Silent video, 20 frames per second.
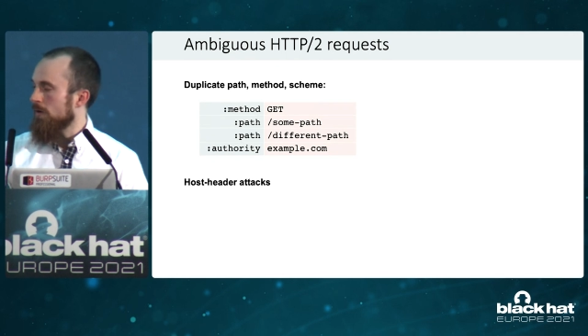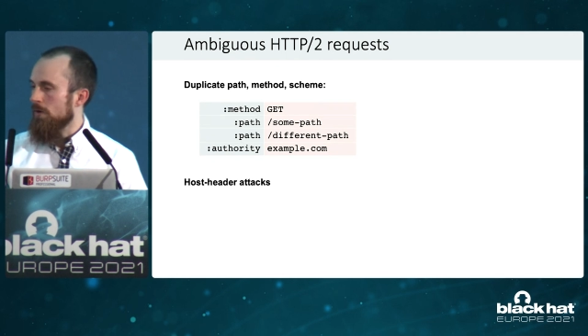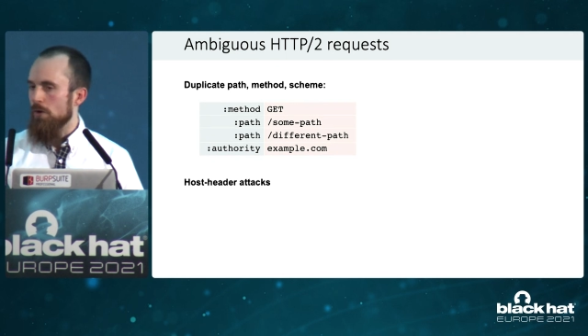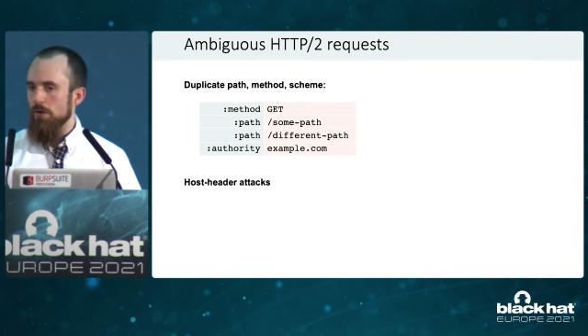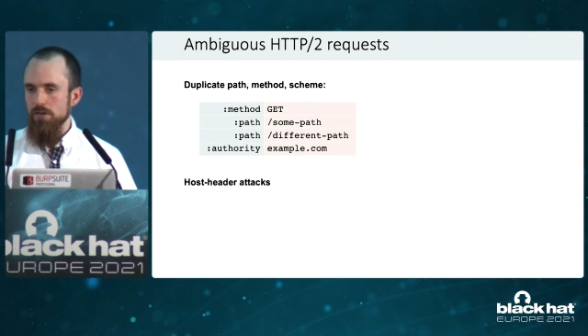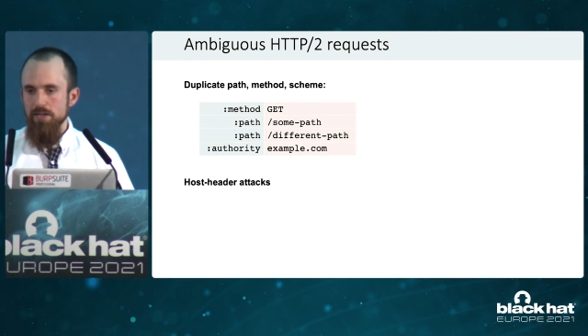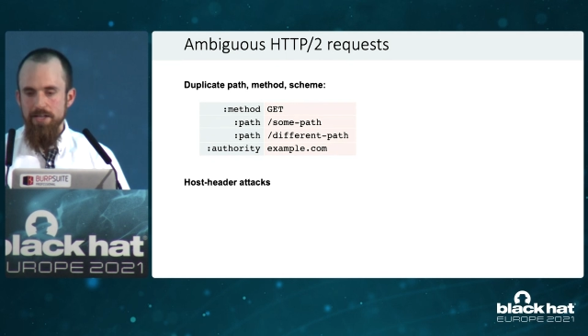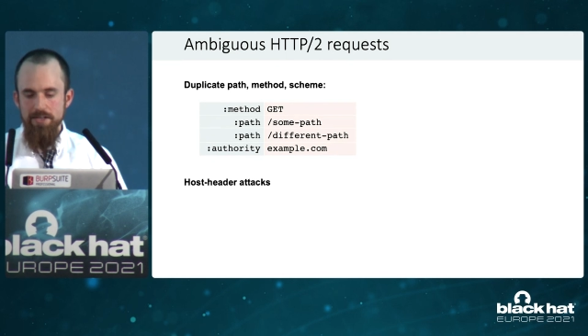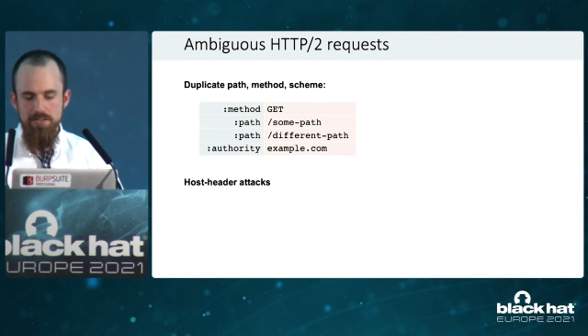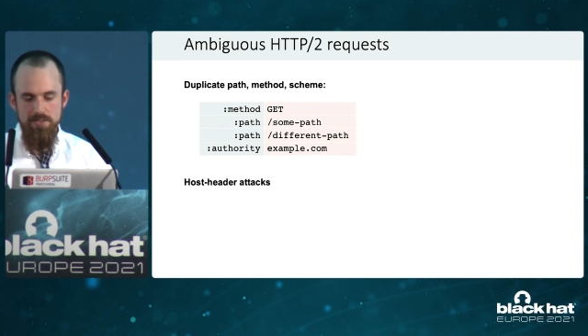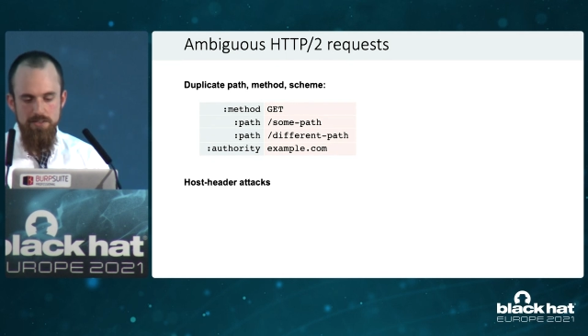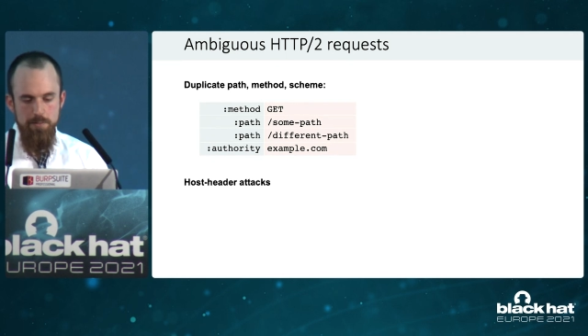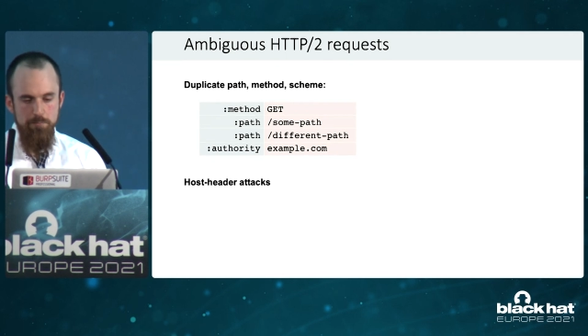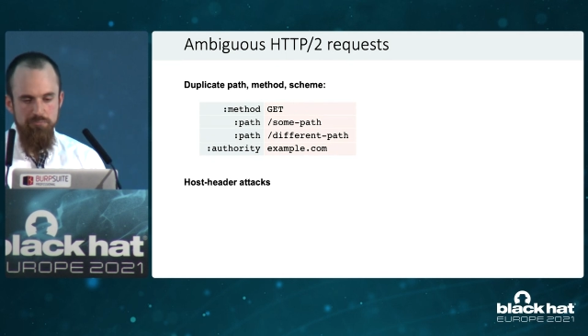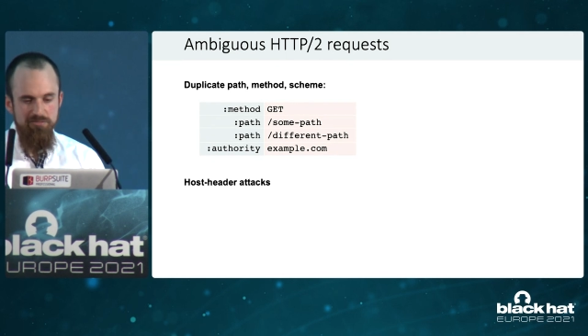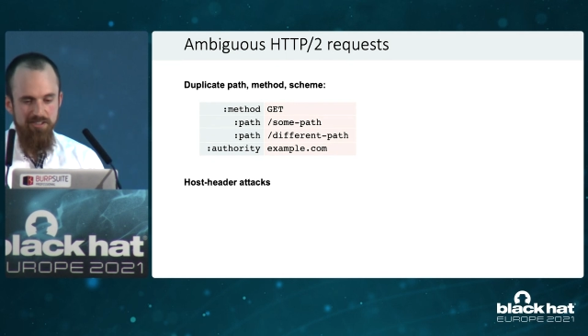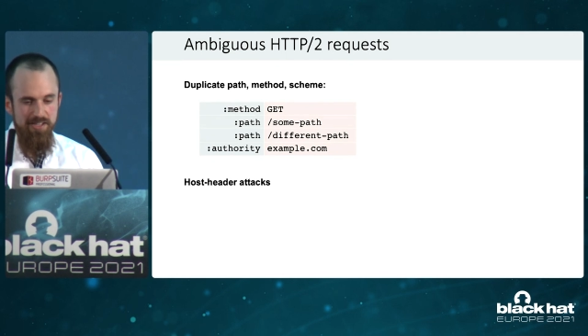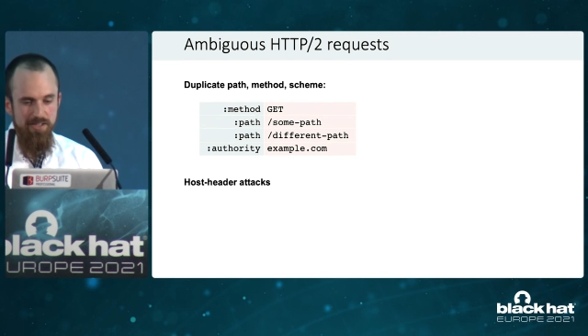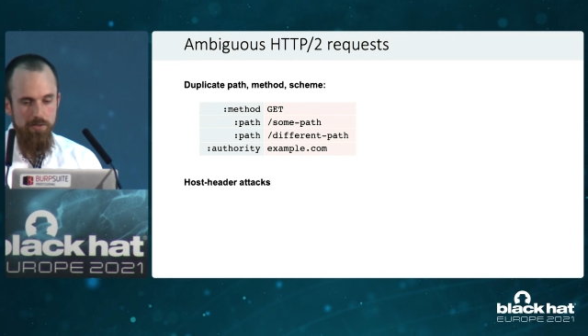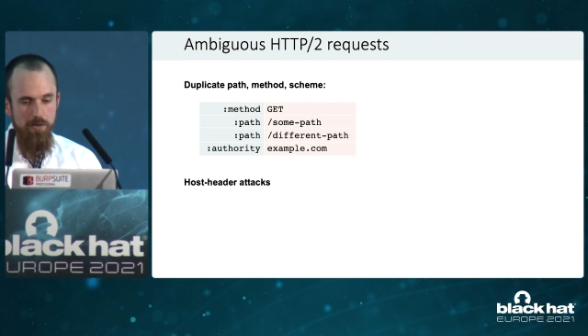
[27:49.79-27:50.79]
could lead to some
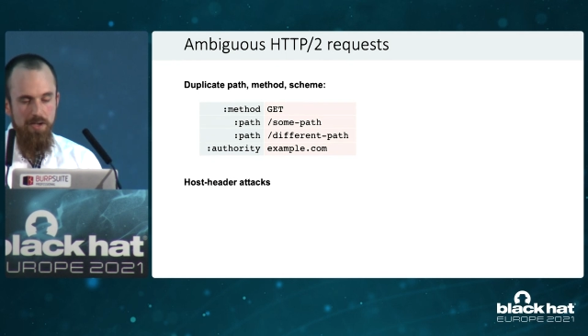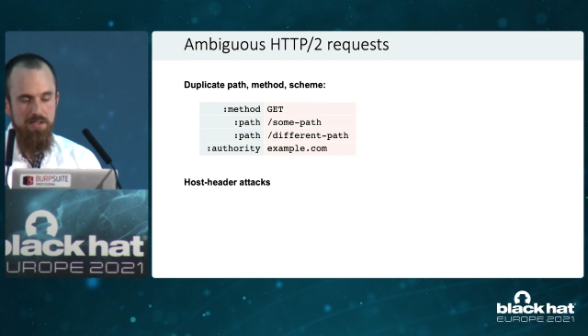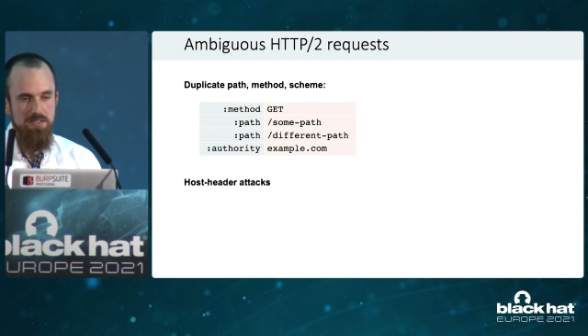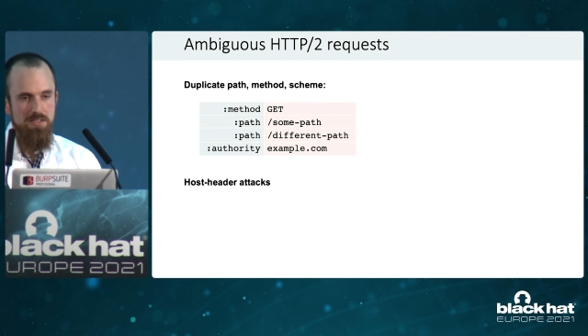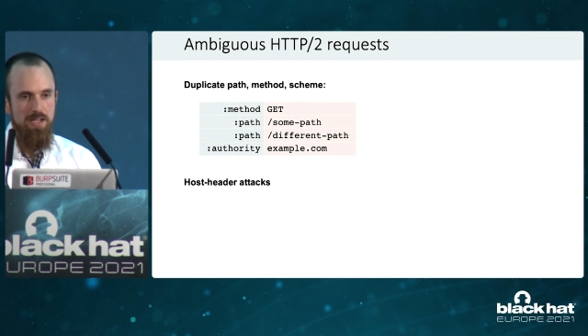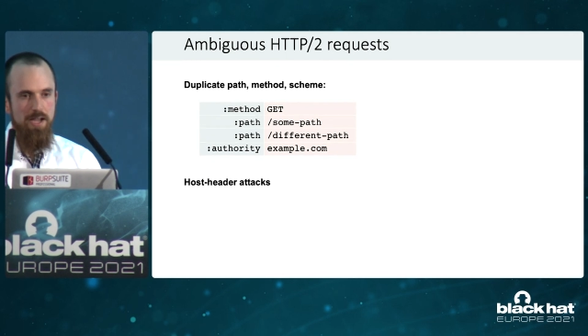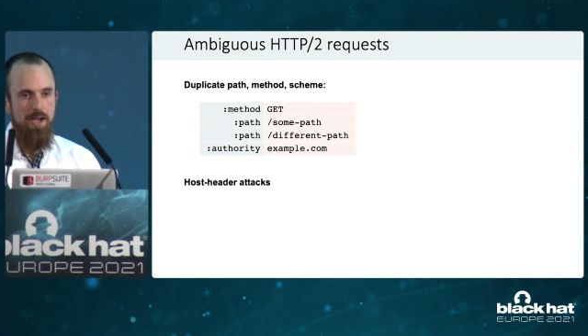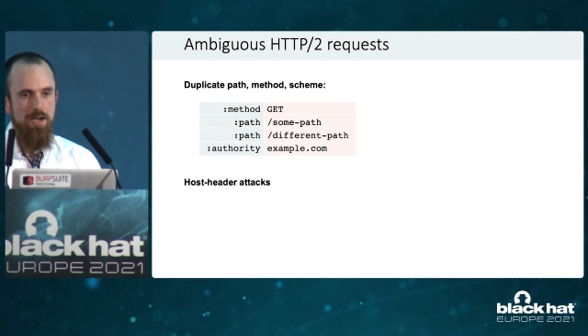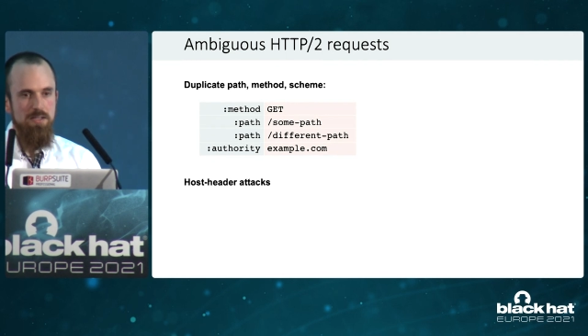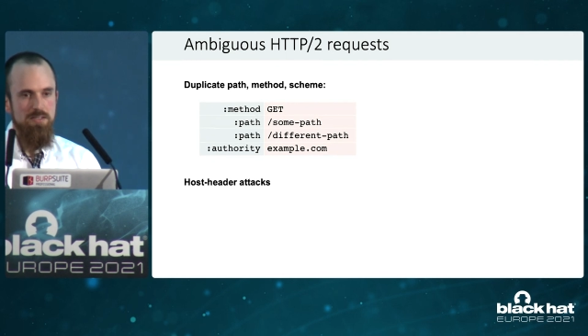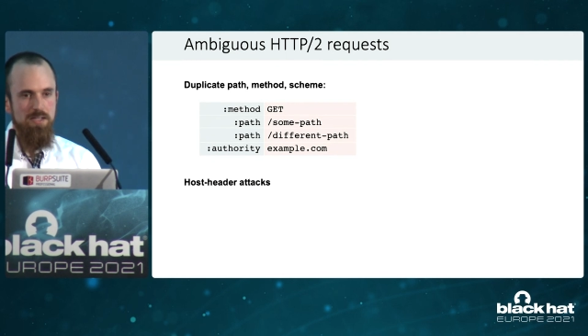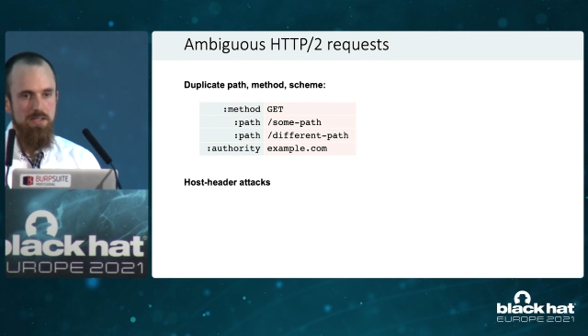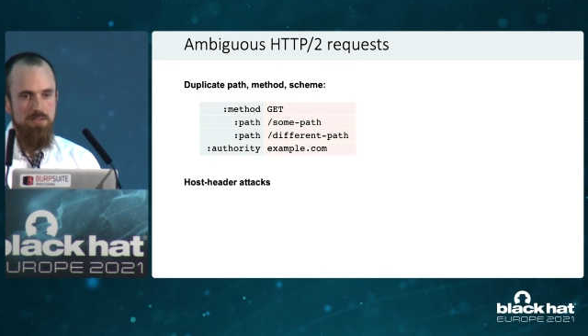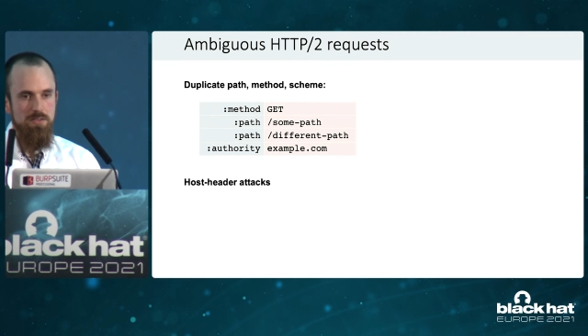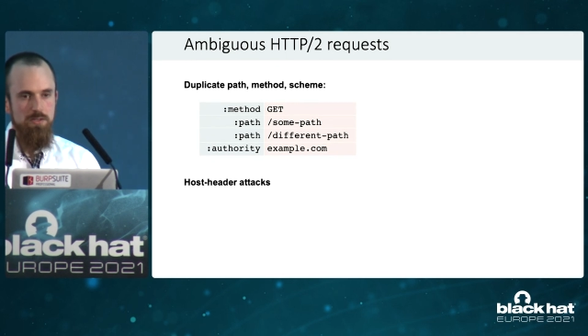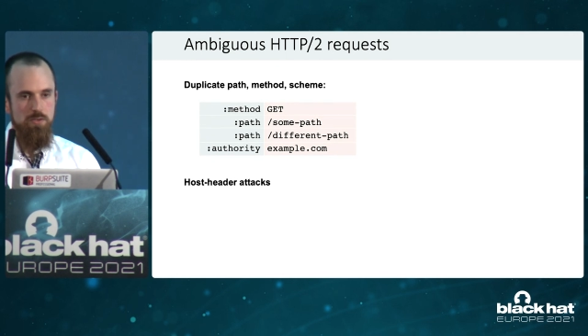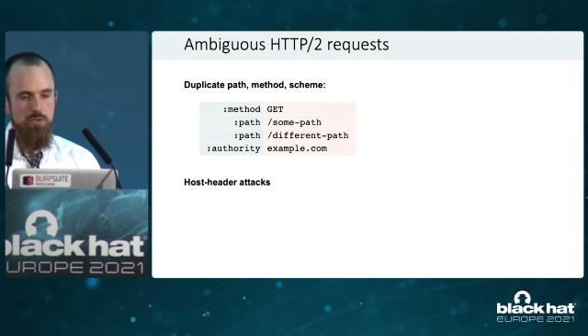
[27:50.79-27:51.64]
pretty nice access